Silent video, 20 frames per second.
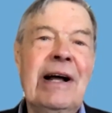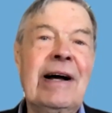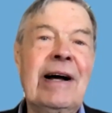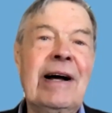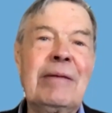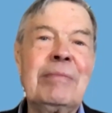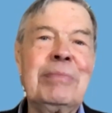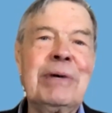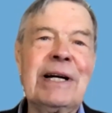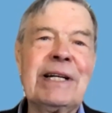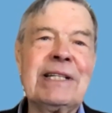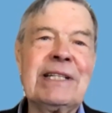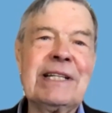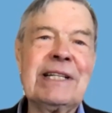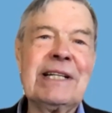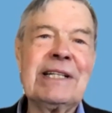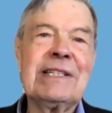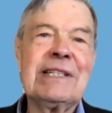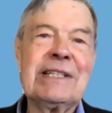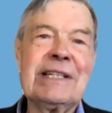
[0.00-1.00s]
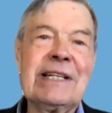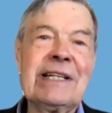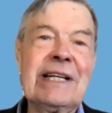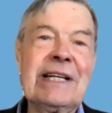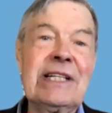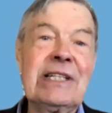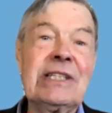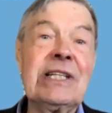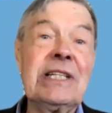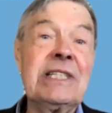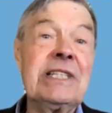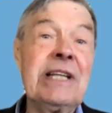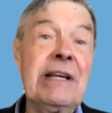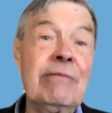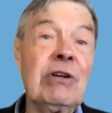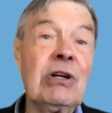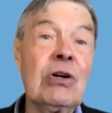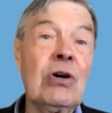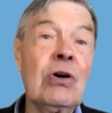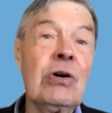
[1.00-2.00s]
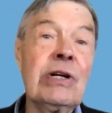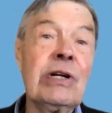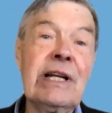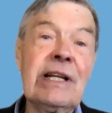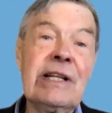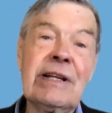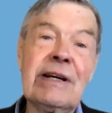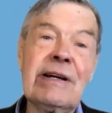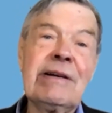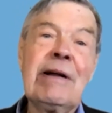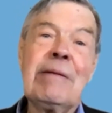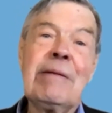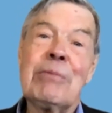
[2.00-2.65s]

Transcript: but it's even good in the